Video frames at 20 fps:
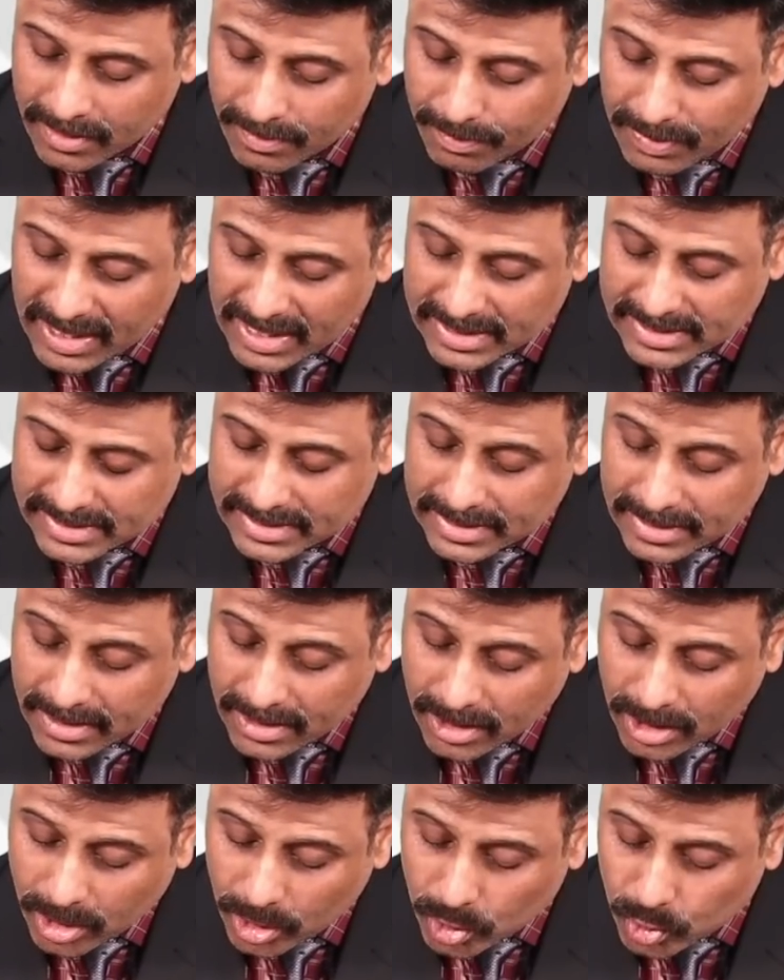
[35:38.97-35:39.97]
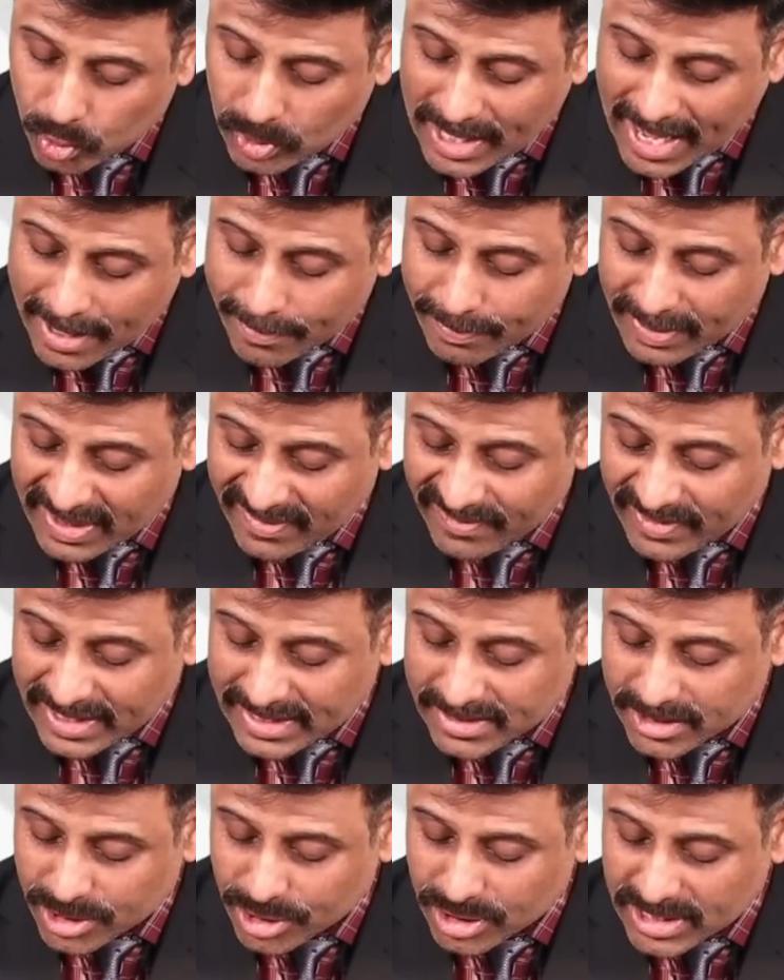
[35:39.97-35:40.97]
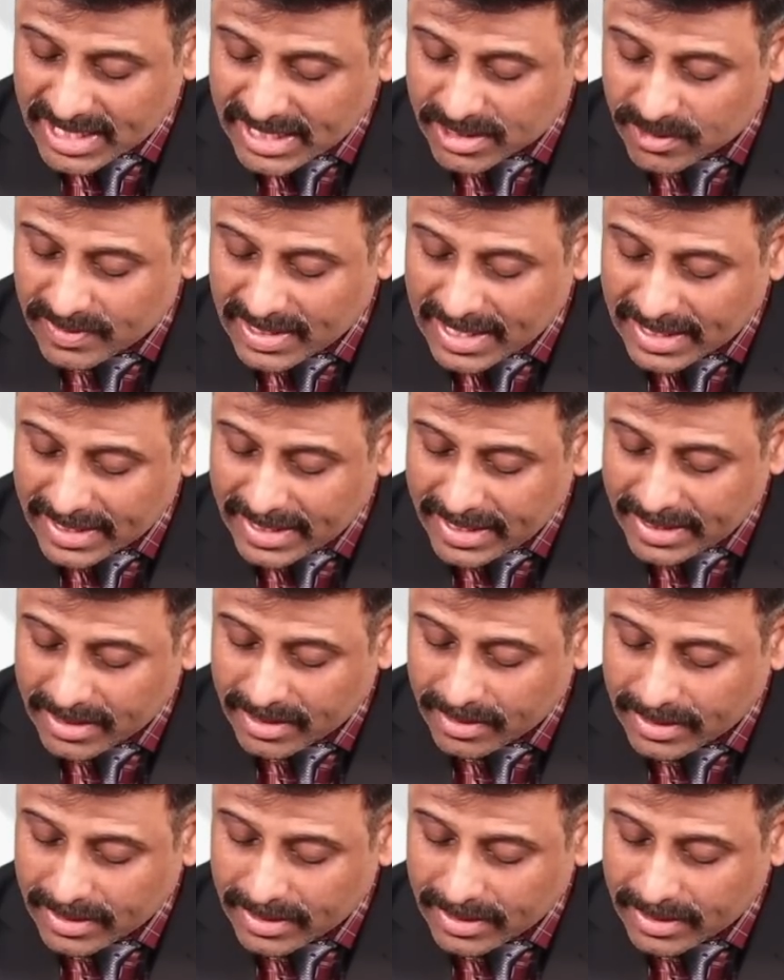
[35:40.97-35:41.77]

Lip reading: plus 2 lakh preference shares will again